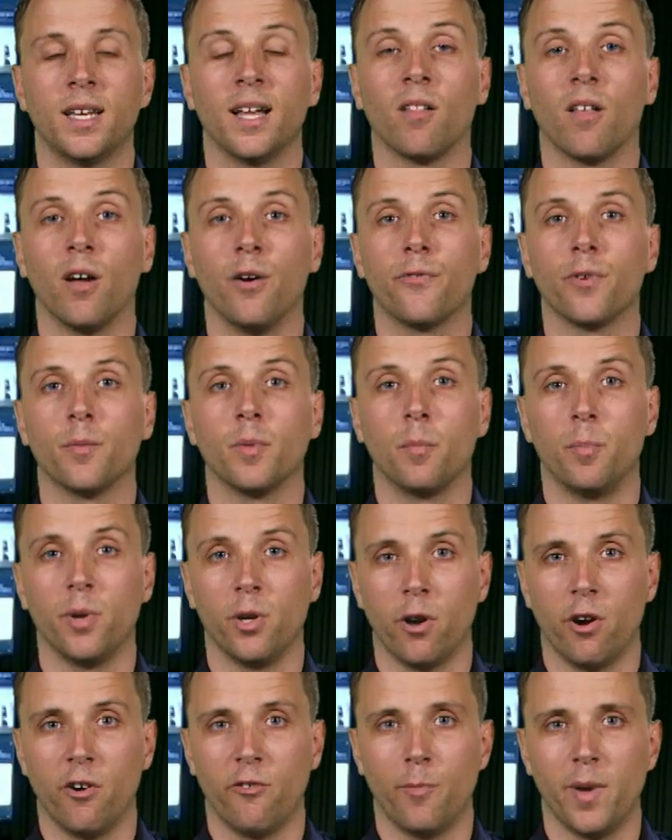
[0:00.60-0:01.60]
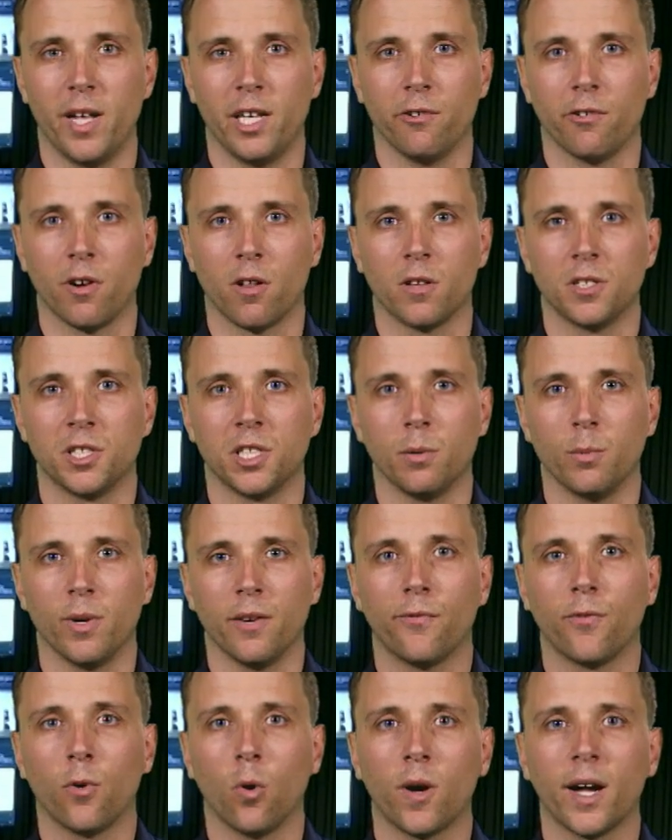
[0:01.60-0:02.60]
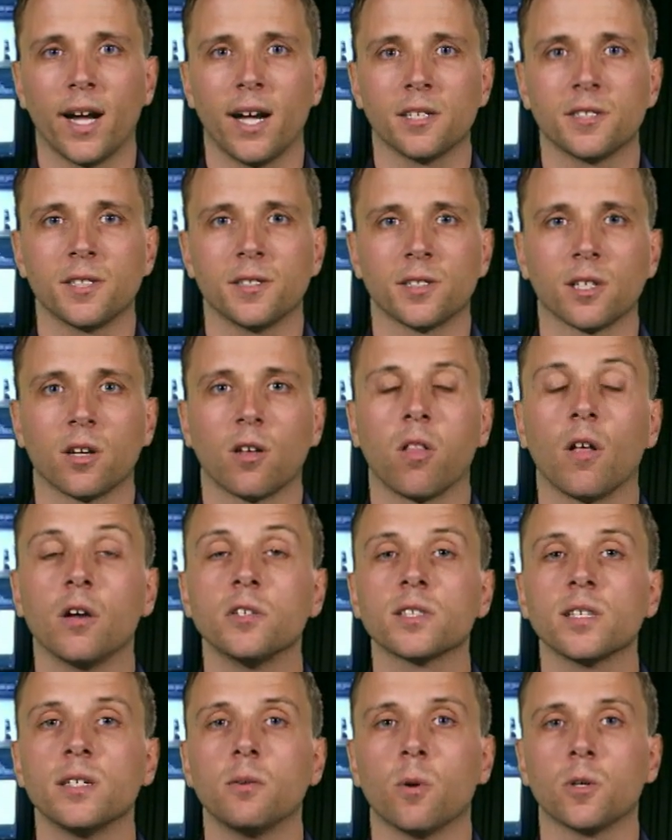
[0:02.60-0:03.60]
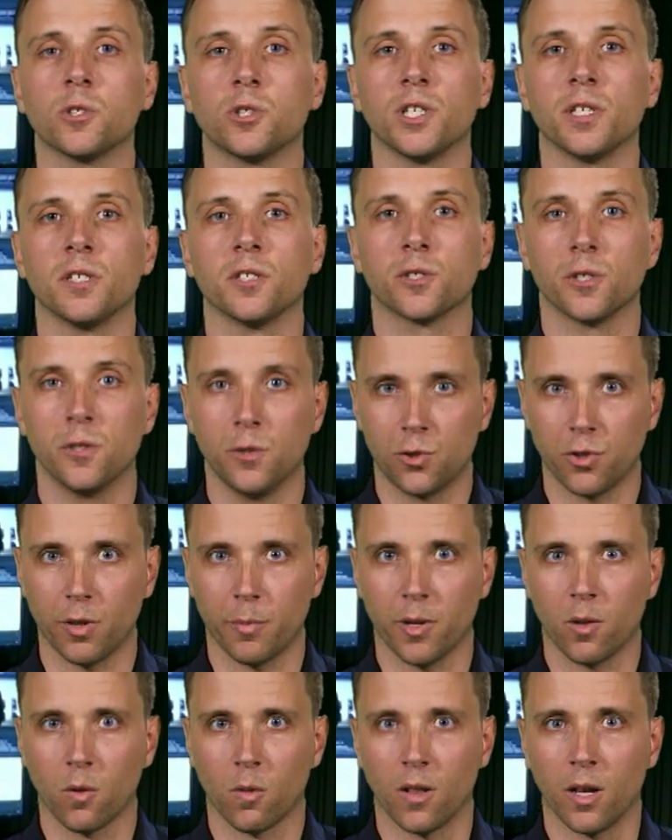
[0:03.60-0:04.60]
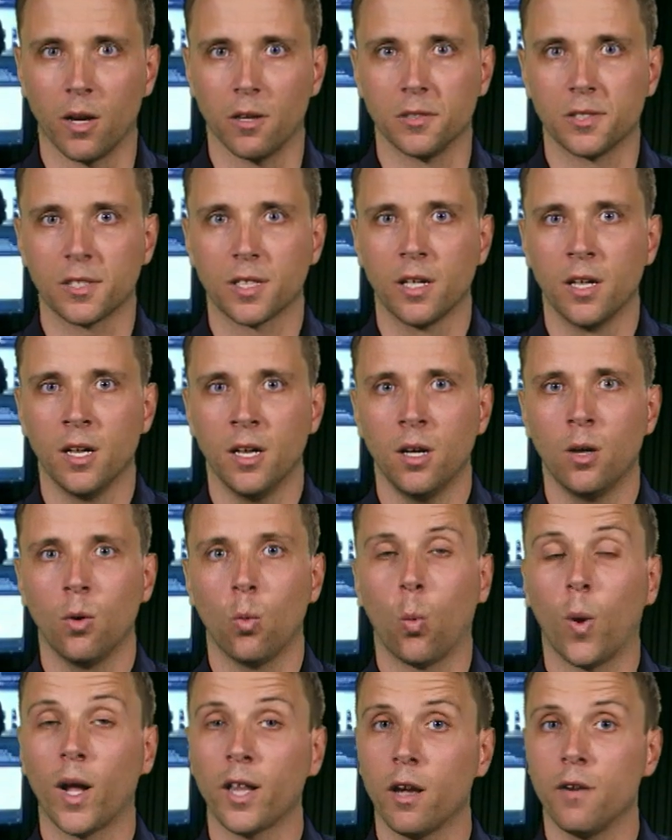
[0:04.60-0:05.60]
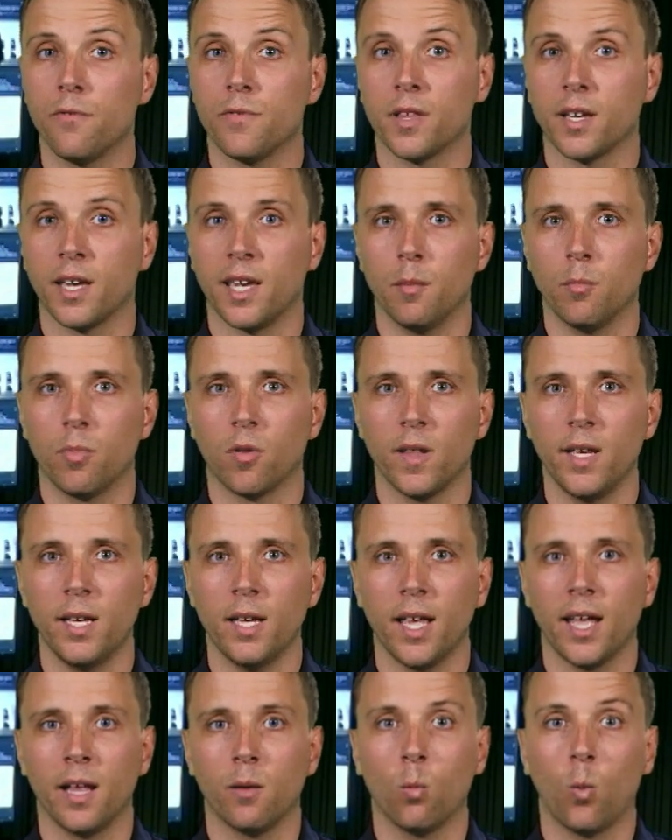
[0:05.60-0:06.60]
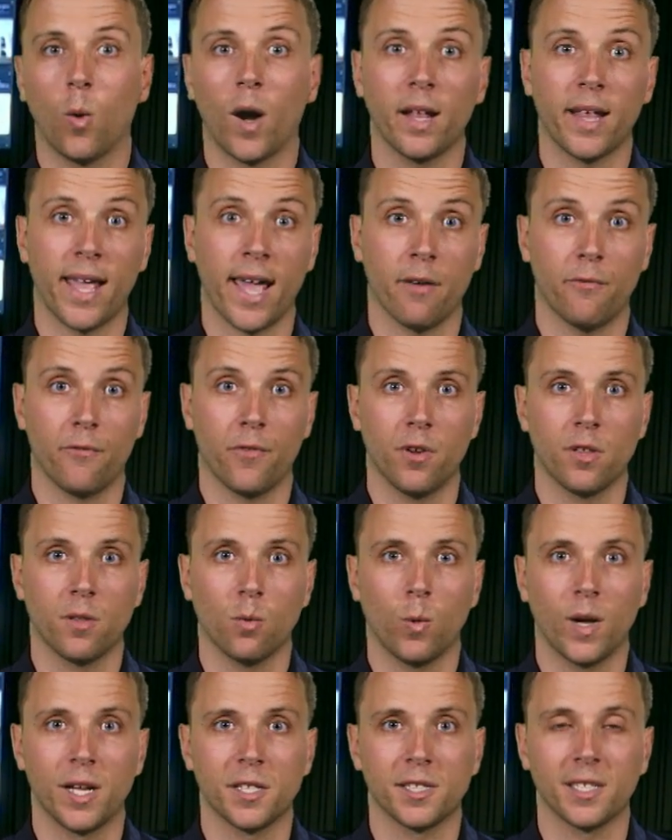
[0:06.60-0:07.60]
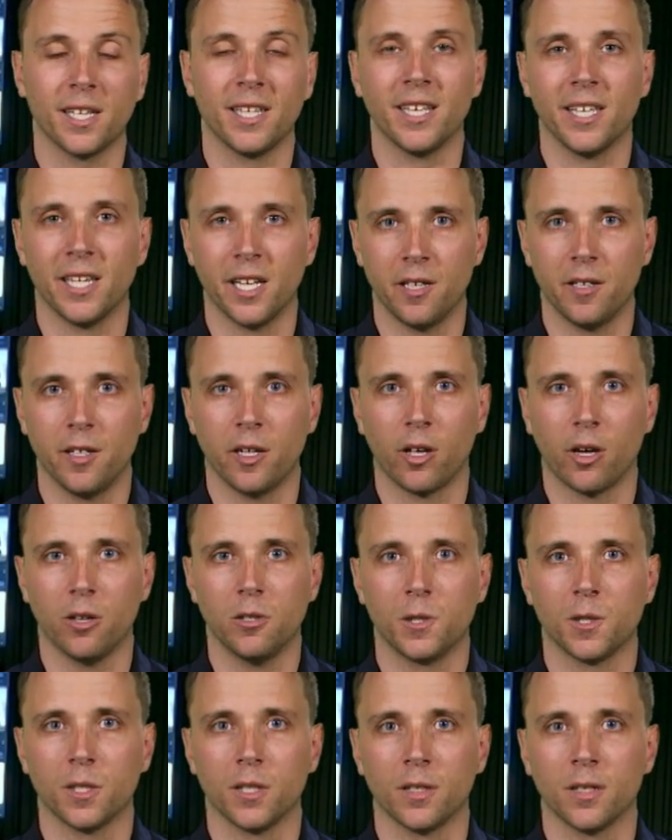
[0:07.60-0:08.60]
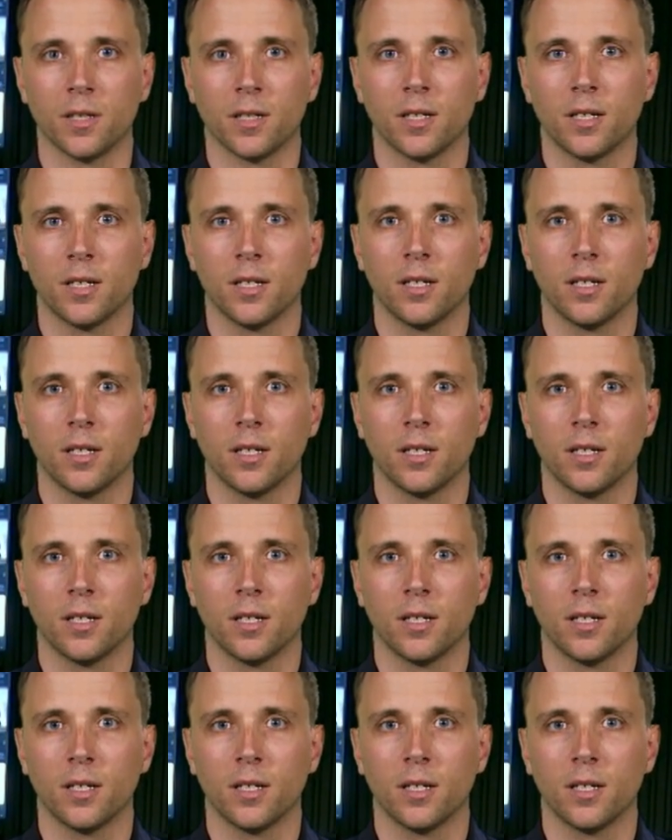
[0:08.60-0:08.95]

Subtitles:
Hello from the Bureau of Meteorology, where forecasters are closely watching two tropical lows, one over the Kimberley and one out further west in the Indian Ocean.